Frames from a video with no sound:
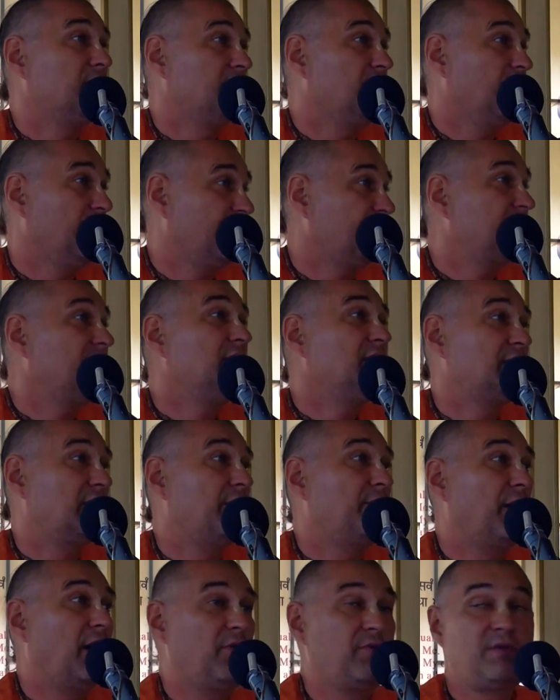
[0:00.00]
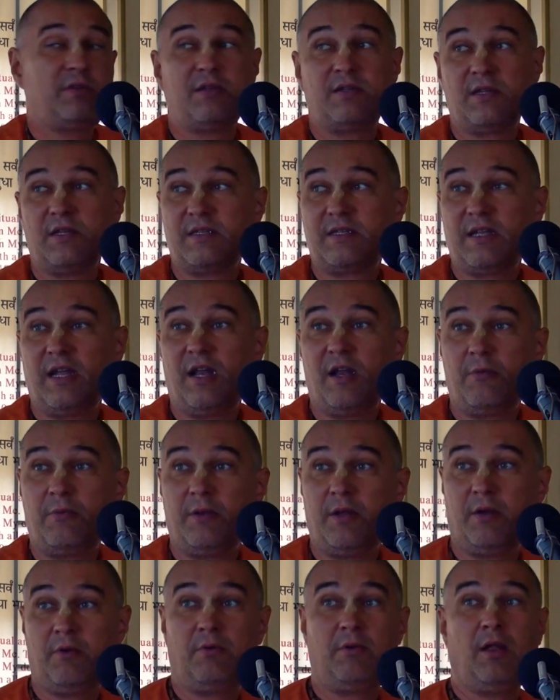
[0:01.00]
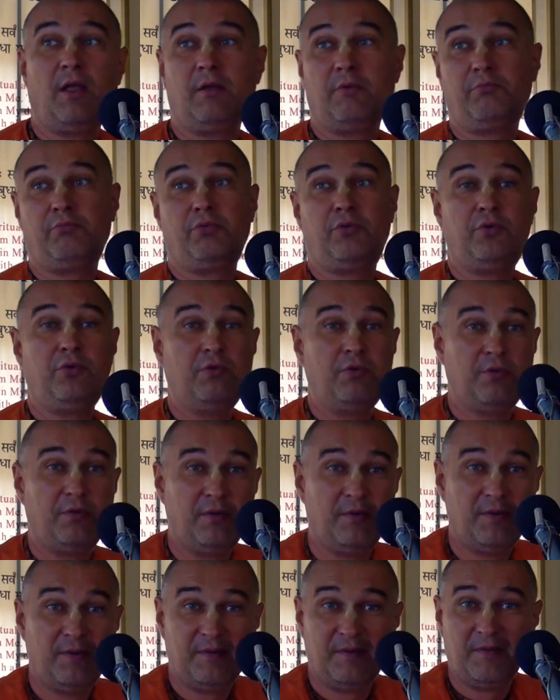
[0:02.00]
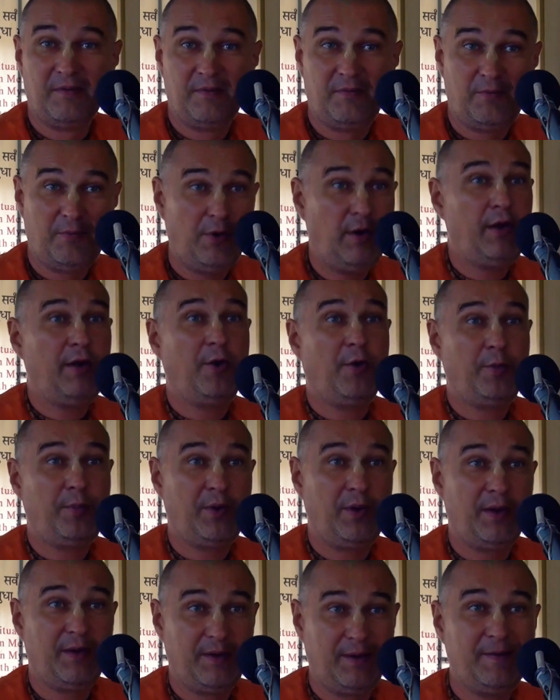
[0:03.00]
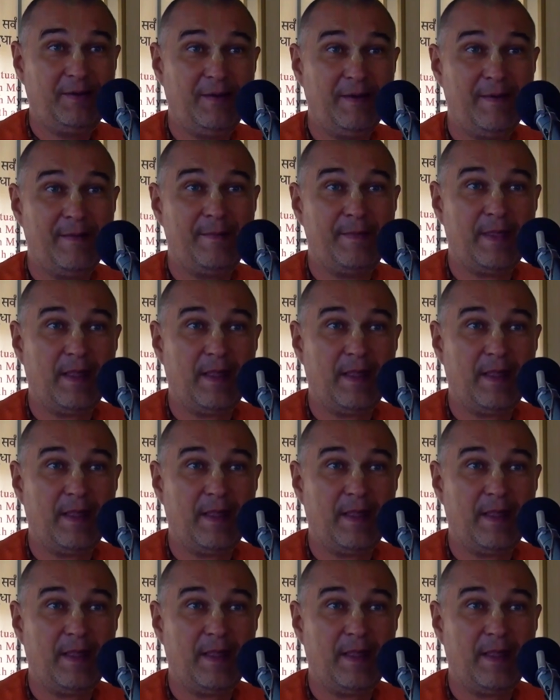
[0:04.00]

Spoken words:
So you've seen some houses in Salem, they're like, phew, really opulent.